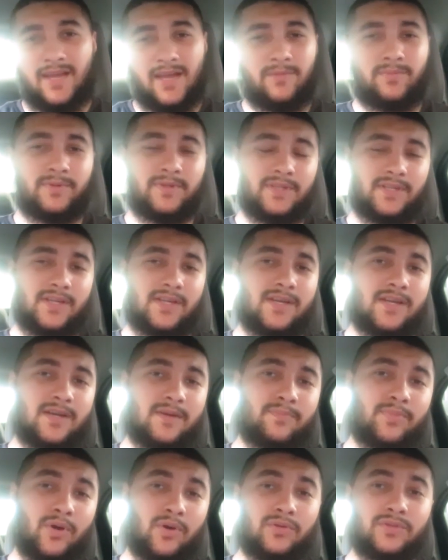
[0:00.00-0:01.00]
I put
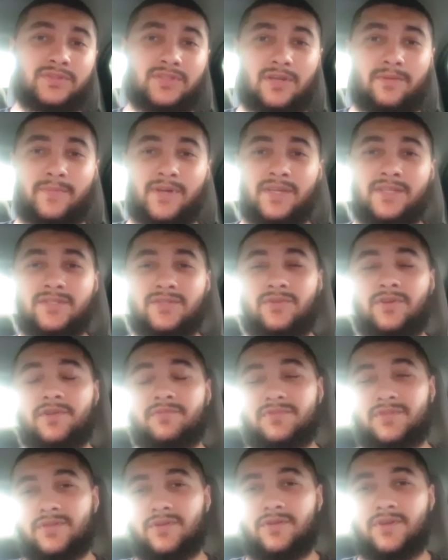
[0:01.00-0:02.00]
a post on my
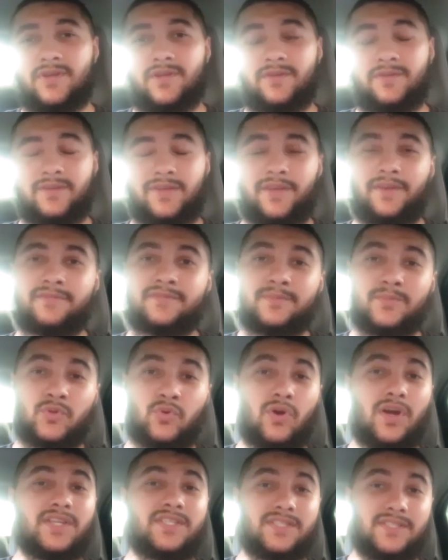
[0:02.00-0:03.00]
Instagram story of some
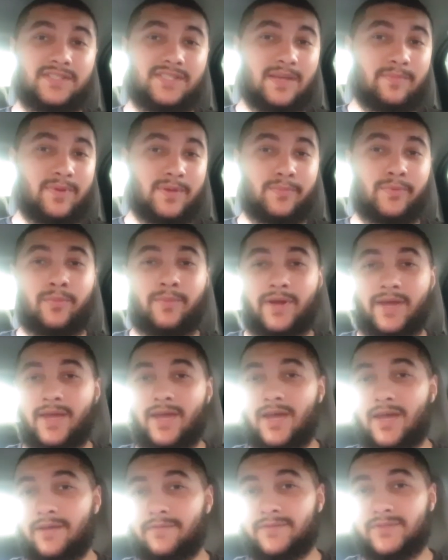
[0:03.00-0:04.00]
questions that people might
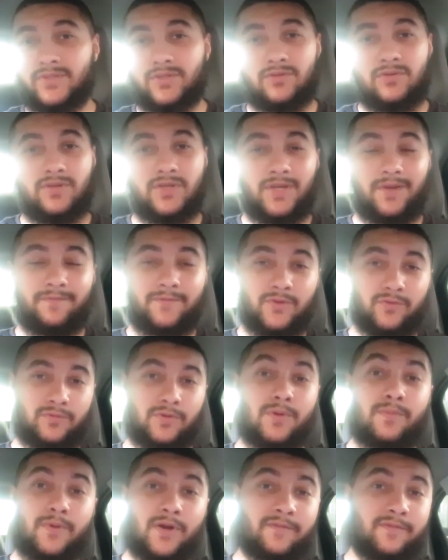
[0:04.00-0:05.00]
have, so a few
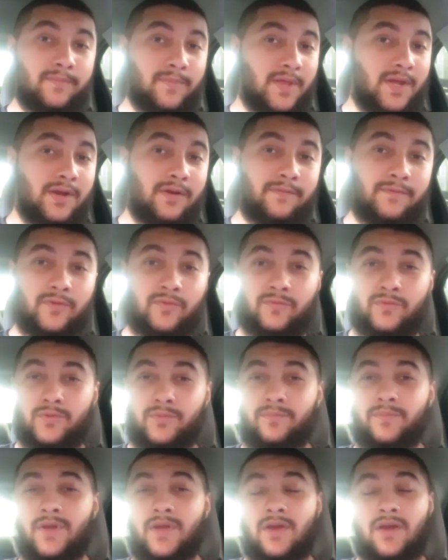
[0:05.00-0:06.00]
of them are from there, a few of
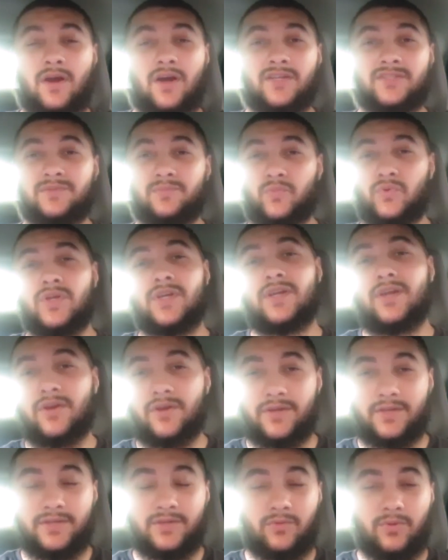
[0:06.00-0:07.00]
them are some
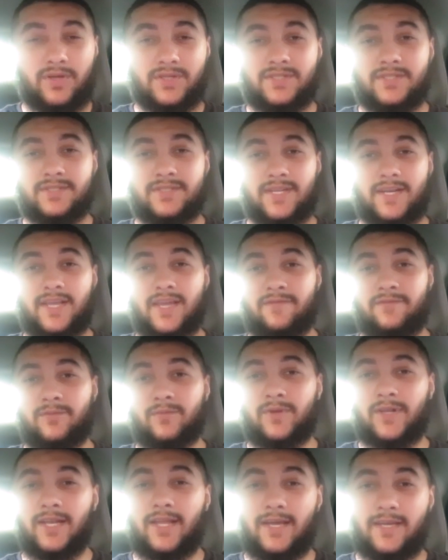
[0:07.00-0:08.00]
reoccurring questions that I get
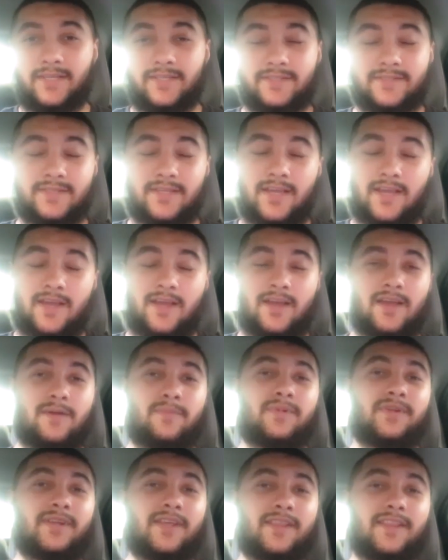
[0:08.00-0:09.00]
from clients,
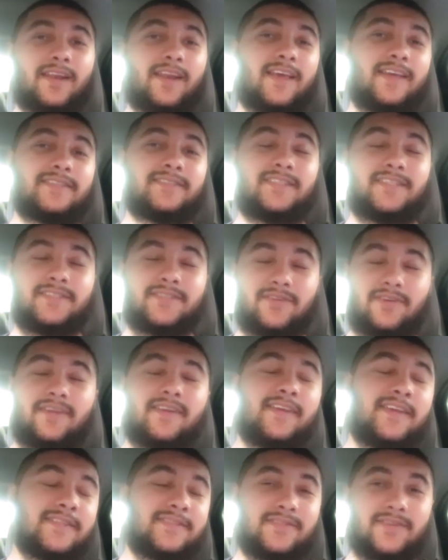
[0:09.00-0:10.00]
but nonetheless, let's go
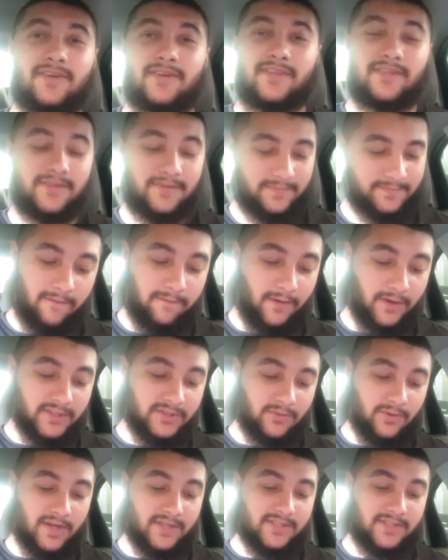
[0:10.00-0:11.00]
ahead and get started. The
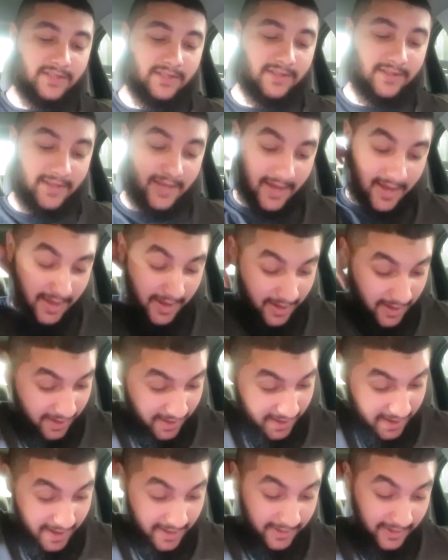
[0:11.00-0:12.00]
first question that
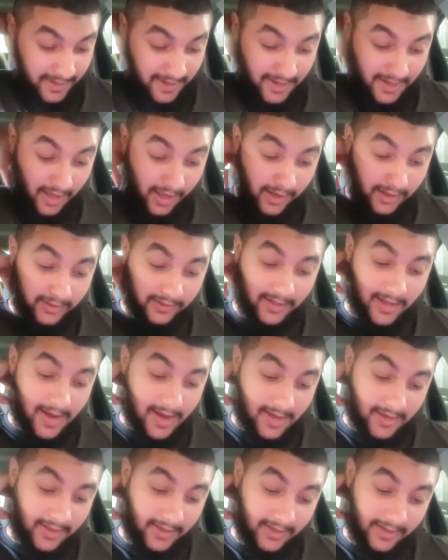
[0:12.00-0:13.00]
I get a
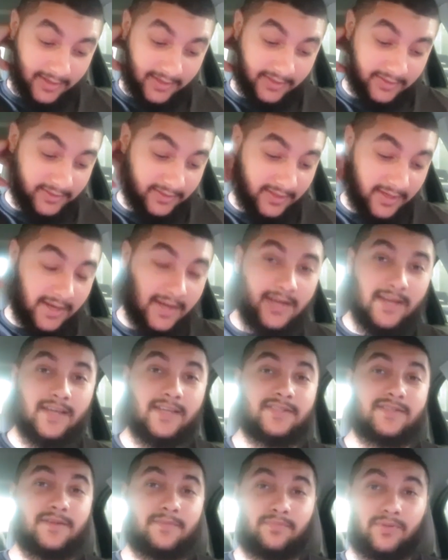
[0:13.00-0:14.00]
lot is
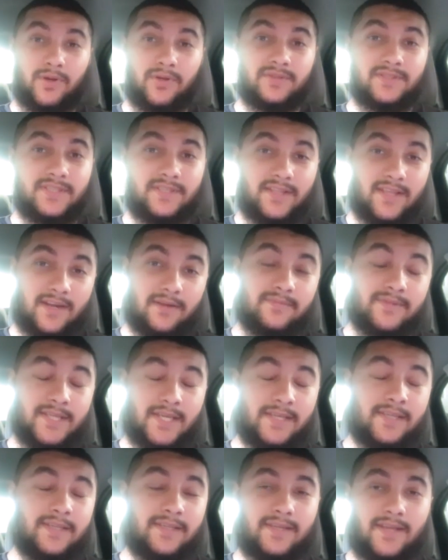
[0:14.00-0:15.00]
the protein that I'm
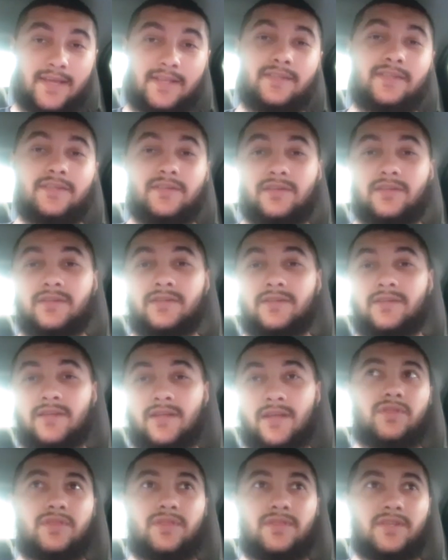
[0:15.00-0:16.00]
taking any good?
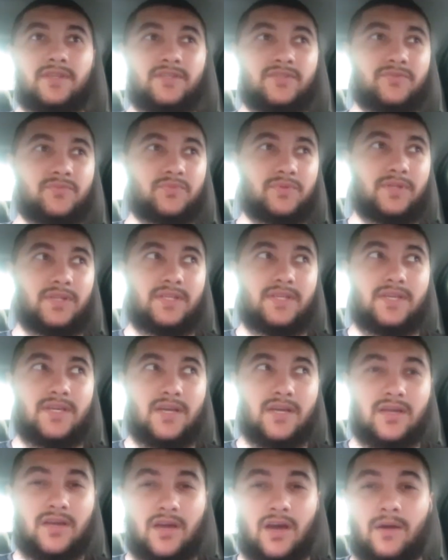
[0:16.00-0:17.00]
There's really
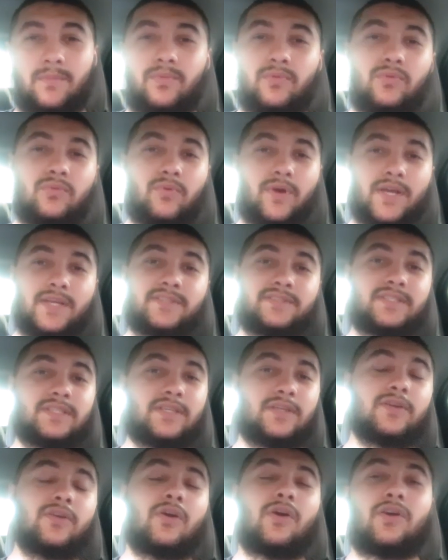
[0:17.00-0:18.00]
a couple ways you
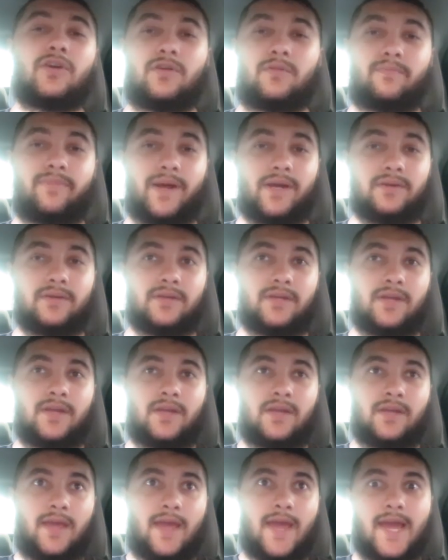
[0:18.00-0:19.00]
can go about
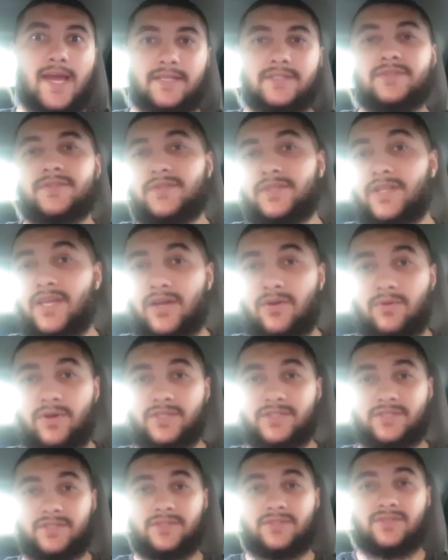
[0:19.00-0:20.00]
answering that
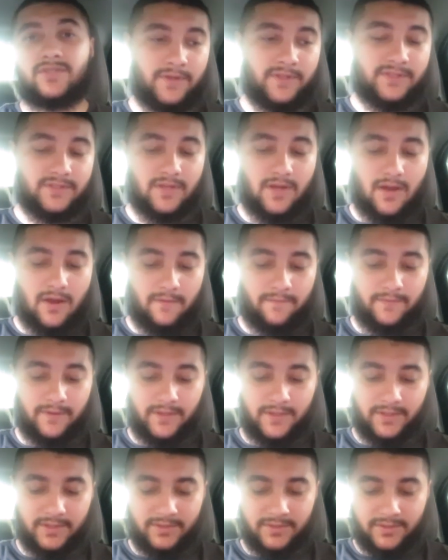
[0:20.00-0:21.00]
question. So first off
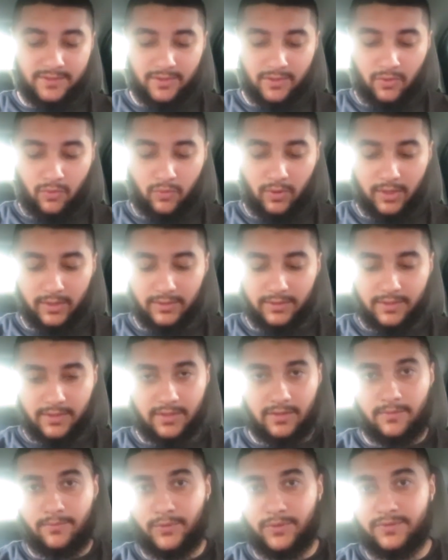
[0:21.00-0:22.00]
is the
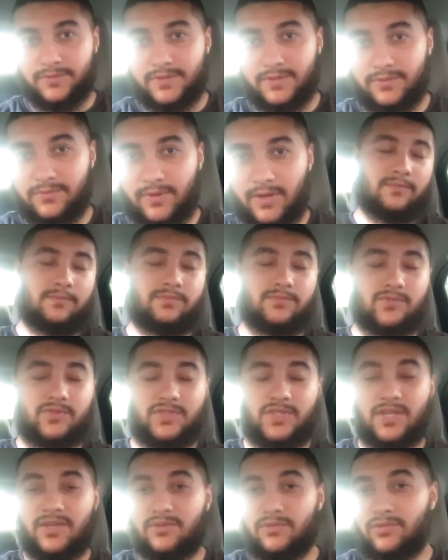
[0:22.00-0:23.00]
quality of the protein, right?
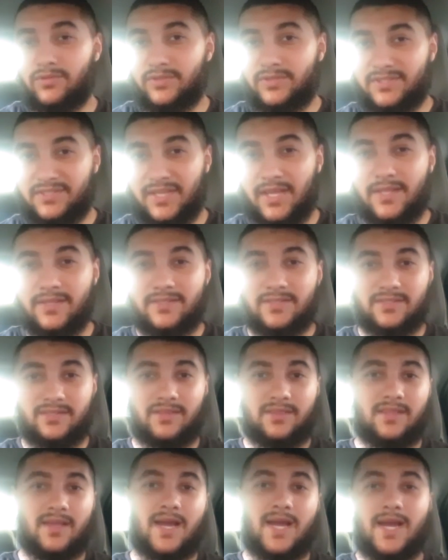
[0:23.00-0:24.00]
General sense,
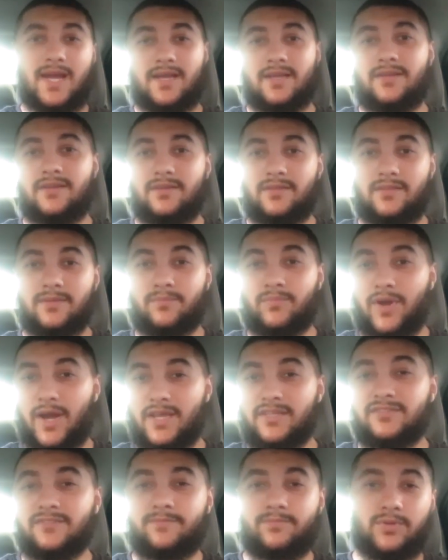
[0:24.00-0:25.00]
the higher the
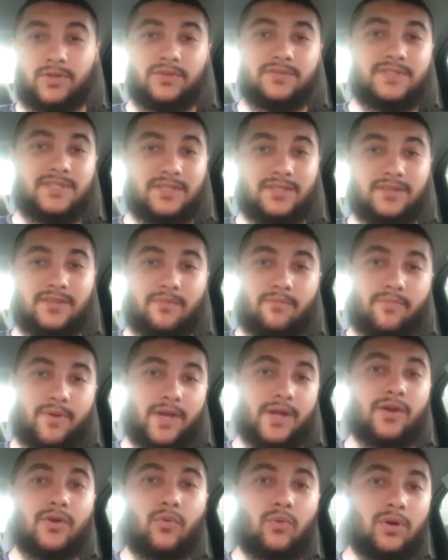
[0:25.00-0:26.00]
price of protein, the
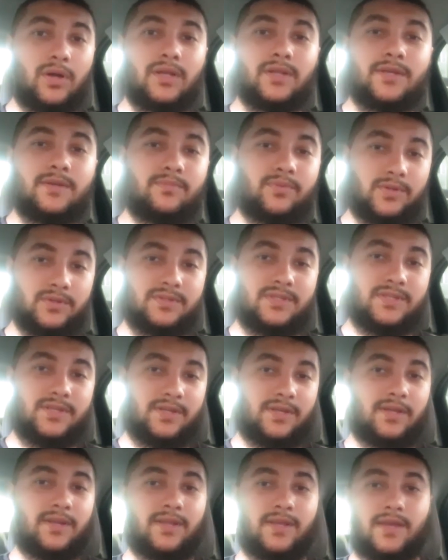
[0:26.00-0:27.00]
better quality protein
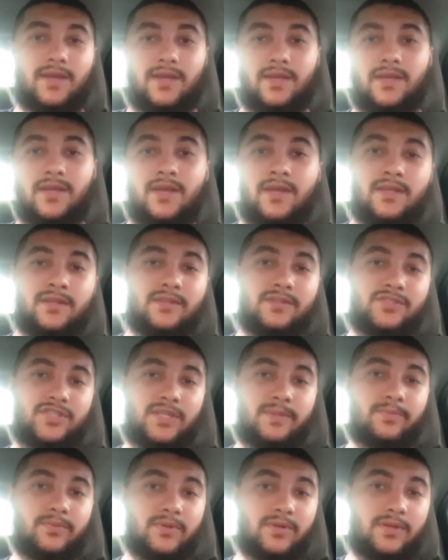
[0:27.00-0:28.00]
you're gonna get. The
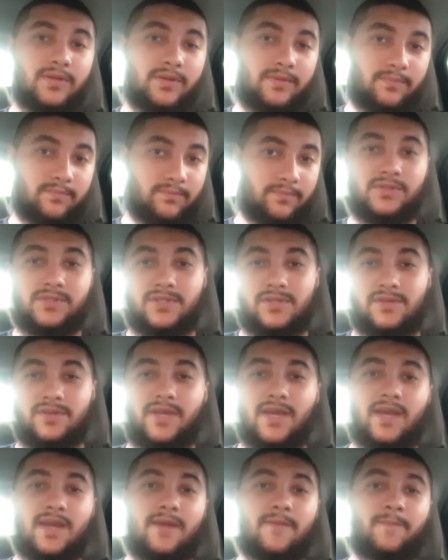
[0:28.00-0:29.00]
cheaper protein you
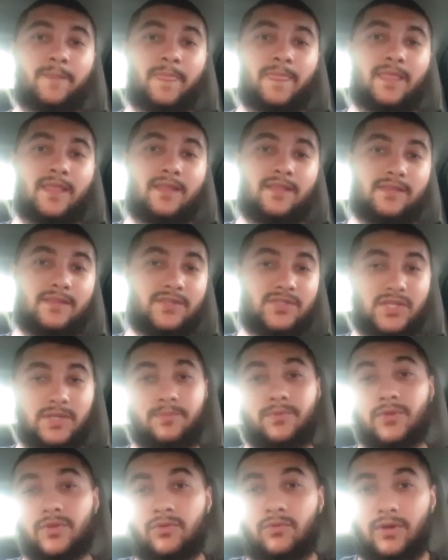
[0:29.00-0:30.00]
get, the
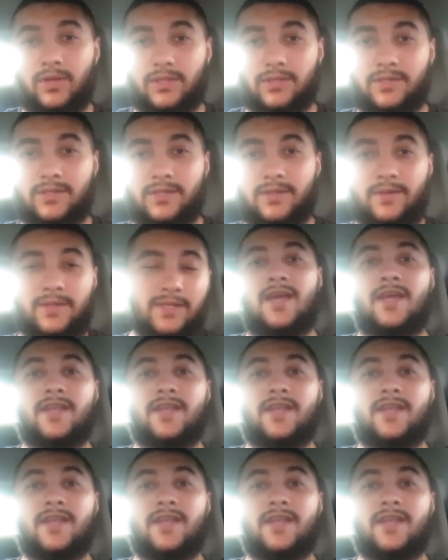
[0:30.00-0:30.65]
cheaper the quality.